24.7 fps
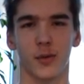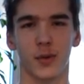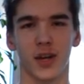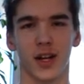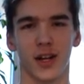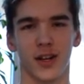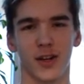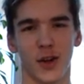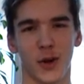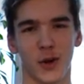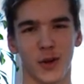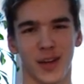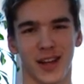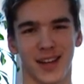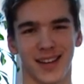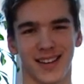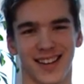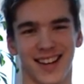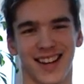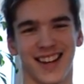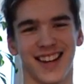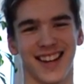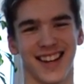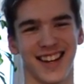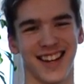we all know
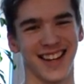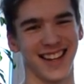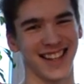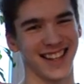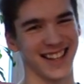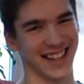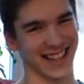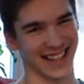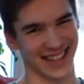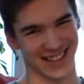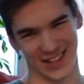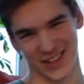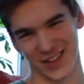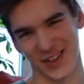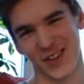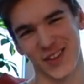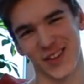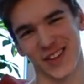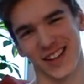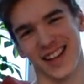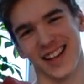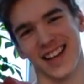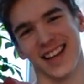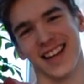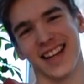that
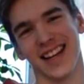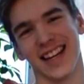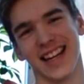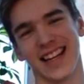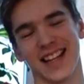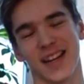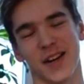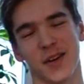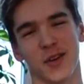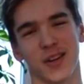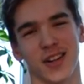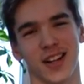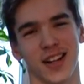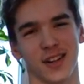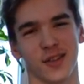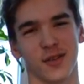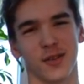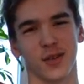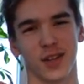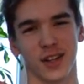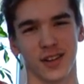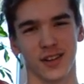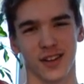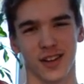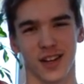in our
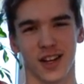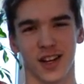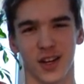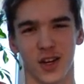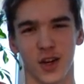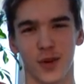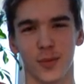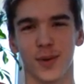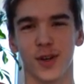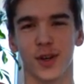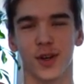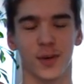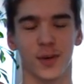Latvian Cuban